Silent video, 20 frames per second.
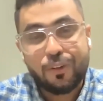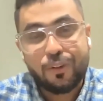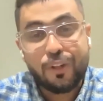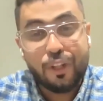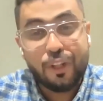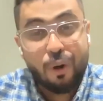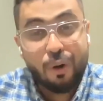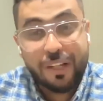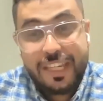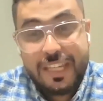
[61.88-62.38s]
you know,
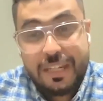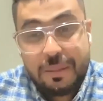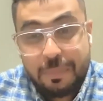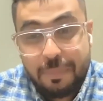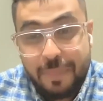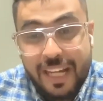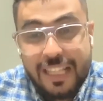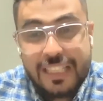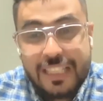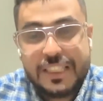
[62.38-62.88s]
your key
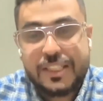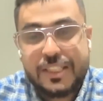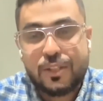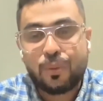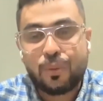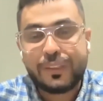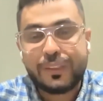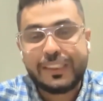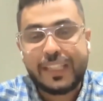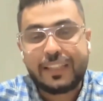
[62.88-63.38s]

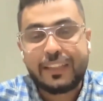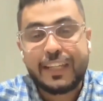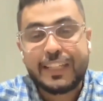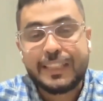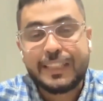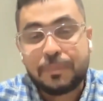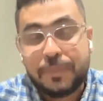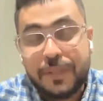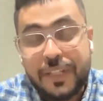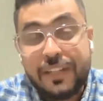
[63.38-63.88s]
milestones and the
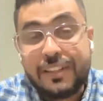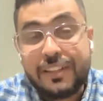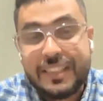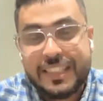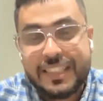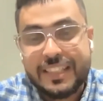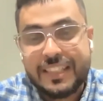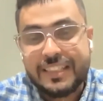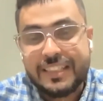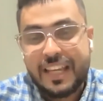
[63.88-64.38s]

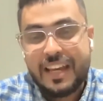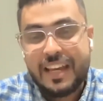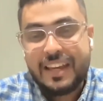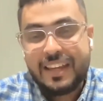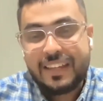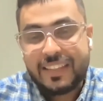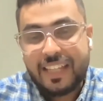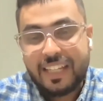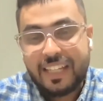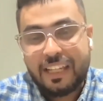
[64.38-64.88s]
experiences
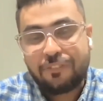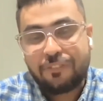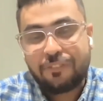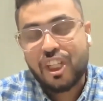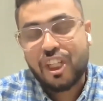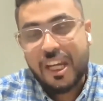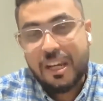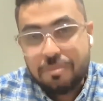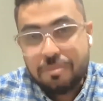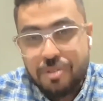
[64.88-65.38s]
that have
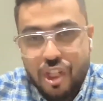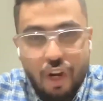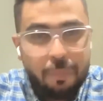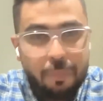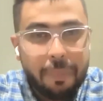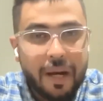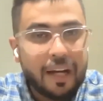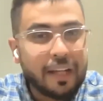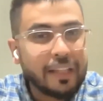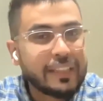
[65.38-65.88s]
shaped your
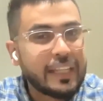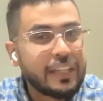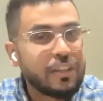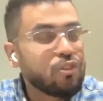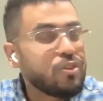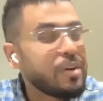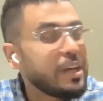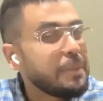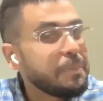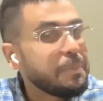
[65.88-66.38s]
path
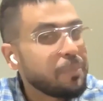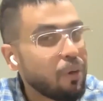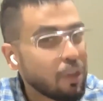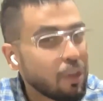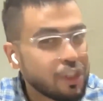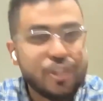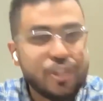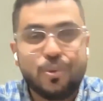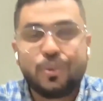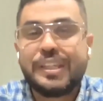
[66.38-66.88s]
and really
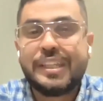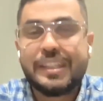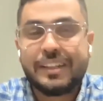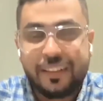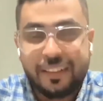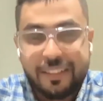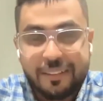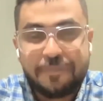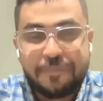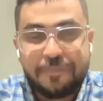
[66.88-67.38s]
brought you
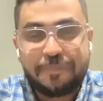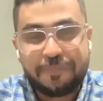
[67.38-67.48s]
here.